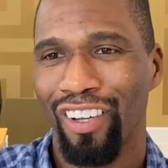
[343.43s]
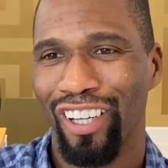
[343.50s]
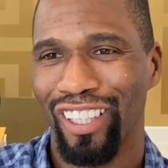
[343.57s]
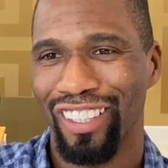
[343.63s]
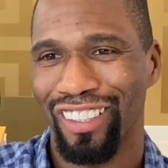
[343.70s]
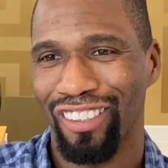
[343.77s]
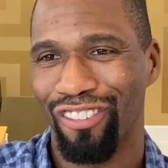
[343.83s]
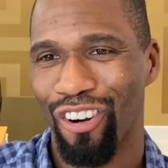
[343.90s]

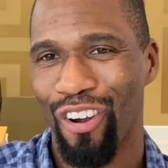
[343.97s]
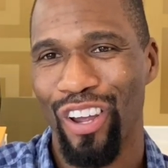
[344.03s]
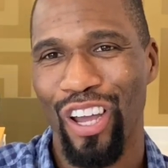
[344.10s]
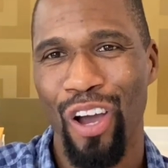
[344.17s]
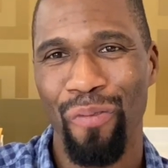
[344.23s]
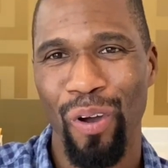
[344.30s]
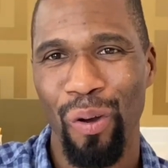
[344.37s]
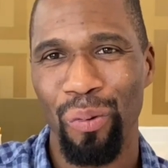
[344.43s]
Because growing
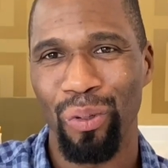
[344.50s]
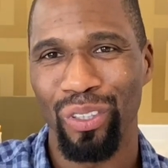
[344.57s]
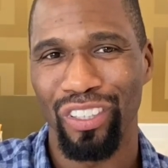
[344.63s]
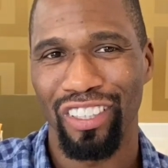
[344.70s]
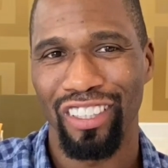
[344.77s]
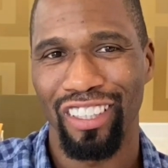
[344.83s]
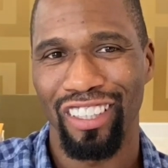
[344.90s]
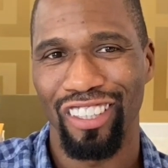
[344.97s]
up, I
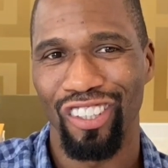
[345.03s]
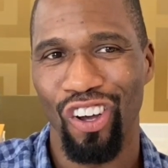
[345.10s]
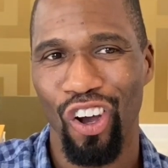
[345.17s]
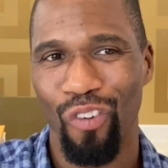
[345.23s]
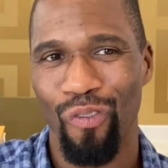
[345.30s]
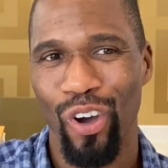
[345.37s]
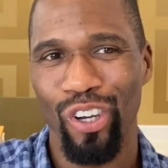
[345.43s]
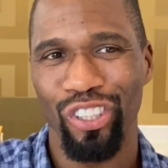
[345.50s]
was
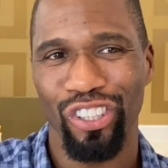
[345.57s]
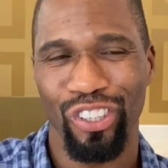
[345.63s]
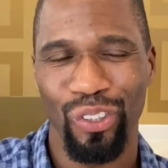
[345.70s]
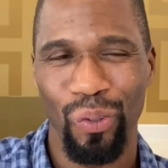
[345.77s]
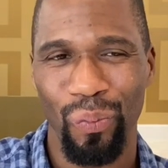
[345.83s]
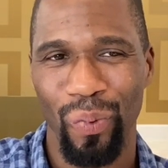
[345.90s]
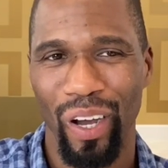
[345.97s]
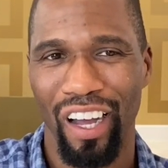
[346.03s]
not
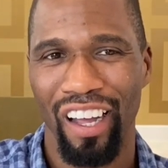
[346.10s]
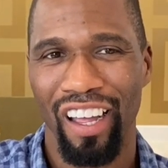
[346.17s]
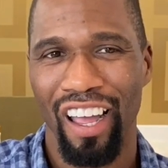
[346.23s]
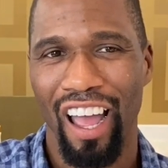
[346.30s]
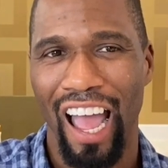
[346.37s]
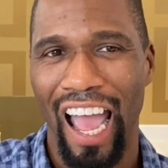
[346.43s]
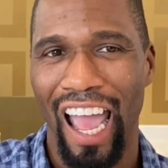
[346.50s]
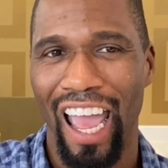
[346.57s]
emotional, but
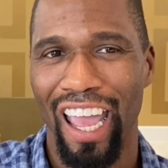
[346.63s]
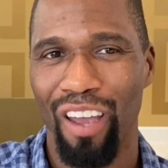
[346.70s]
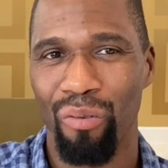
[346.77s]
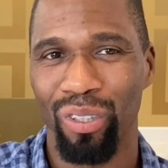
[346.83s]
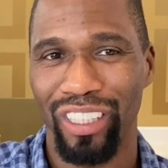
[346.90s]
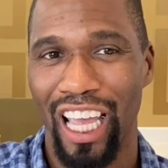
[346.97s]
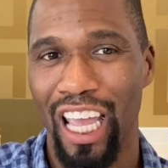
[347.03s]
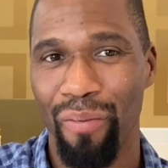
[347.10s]
I
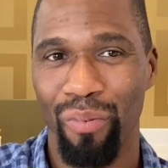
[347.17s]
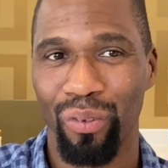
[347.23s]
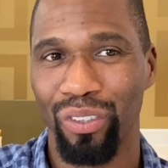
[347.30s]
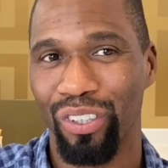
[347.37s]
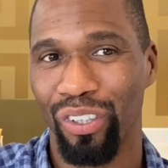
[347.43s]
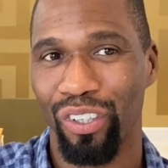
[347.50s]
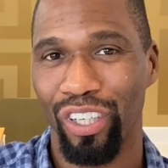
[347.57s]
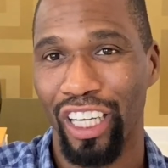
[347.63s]
was able
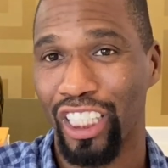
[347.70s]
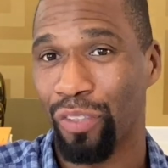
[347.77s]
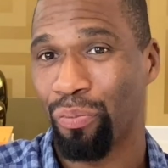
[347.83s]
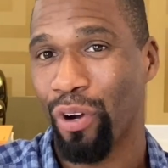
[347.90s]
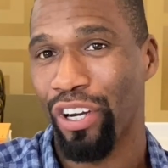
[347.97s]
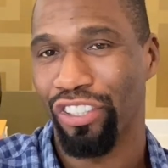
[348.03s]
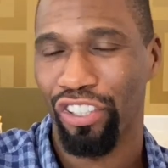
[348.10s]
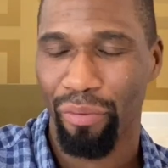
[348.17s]
to
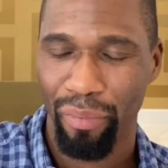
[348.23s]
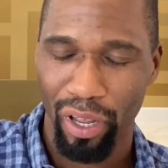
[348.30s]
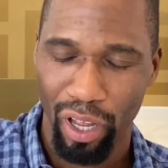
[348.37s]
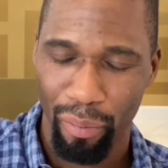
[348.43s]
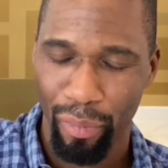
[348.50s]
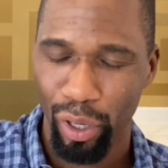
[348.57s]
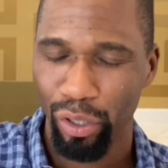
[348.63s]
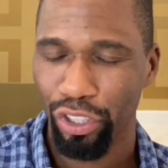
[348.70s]
express
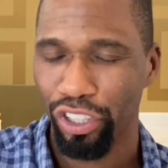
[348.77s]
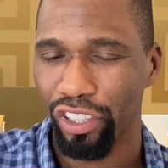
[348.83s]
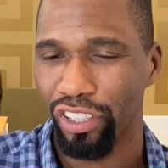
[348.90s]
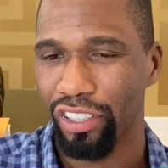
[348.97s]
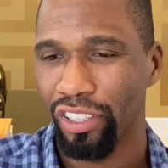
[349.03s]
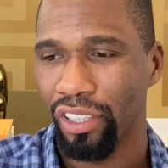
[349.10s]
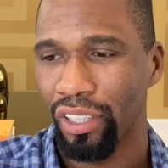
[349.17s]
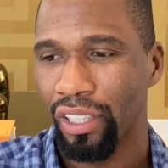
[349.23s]

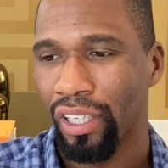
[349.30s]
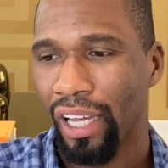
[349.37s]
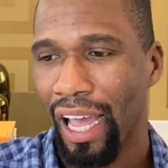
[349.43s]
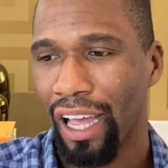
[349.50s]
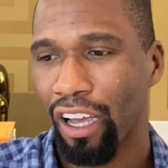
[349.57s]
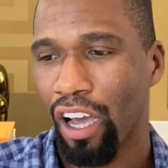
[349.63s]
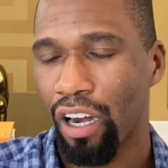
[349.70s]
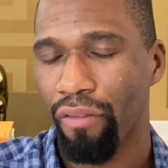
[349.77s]
emotions.
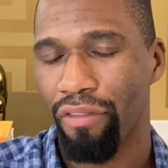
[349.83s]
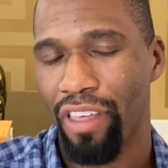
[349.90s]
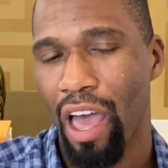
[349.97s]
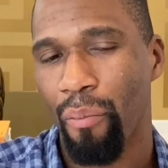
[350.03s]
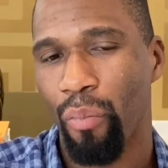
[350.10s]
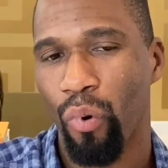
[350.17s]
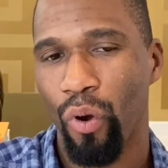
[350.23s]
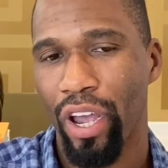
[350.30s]
And kind of
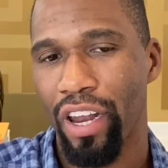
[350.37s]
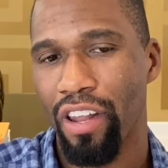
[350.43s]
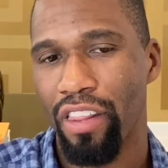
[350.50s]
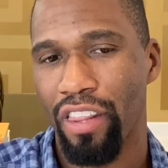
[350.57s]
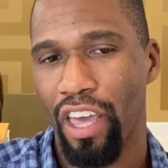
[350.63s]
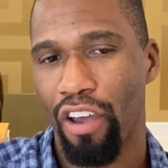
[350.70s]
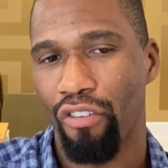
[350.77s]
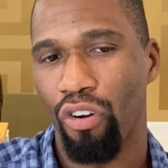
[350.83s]
that
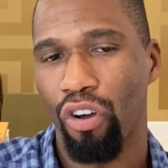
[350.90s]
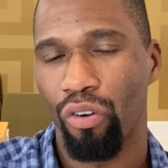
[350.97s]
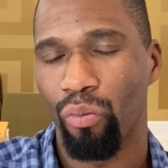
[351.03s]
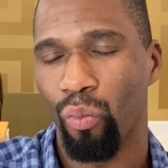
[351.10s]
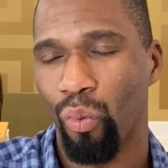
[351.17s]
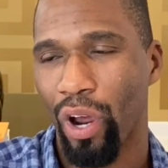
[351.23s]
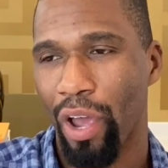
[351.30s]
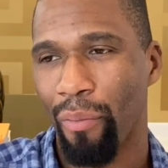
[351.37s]
point
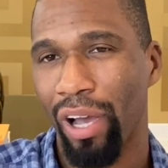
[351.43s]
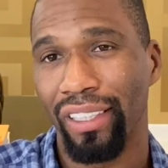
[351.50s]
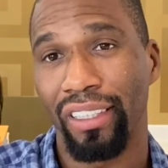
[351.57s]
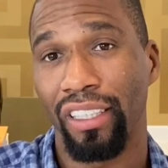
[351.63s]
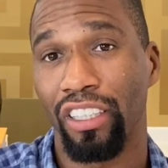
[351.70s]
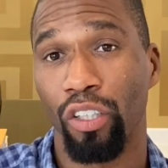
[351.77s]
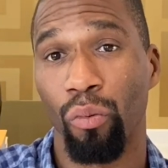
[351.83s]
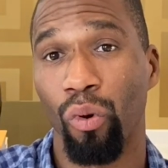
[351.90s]
thereon, where my
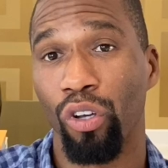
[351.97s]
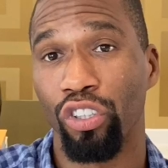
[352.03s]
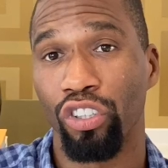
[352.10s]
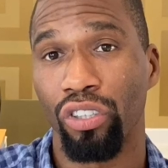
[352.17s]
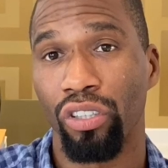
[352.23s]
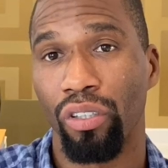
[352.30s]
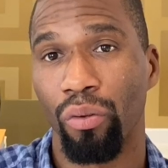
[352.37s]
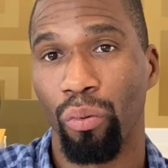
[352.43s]
sister
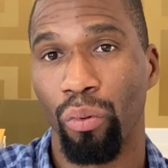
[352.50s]
was